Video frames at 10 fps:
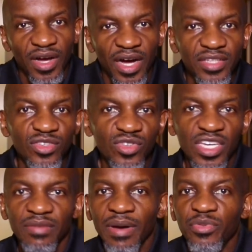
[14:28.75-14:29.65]
How did you
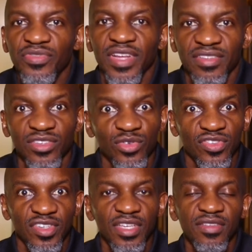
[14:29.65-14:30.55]
come up with that? Did you
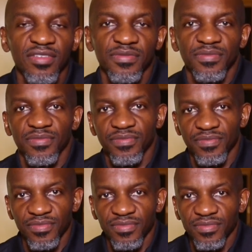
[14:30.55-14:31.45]
see it?
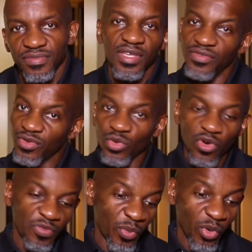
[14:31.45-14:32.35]
If the
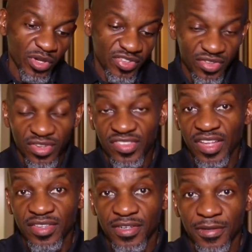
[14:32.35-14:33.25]
North Pole is in the
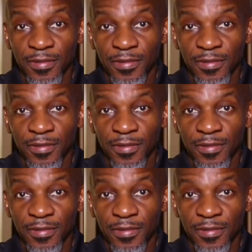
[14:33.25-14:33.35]
center,